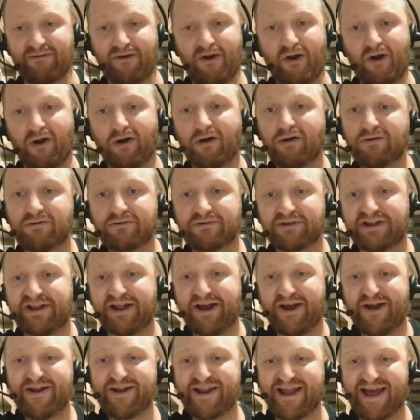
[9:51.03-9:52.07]
wrong. He
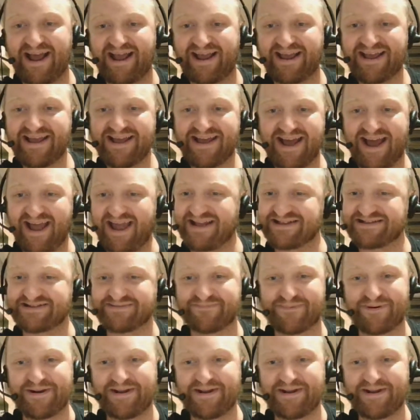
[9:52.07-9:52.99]
had some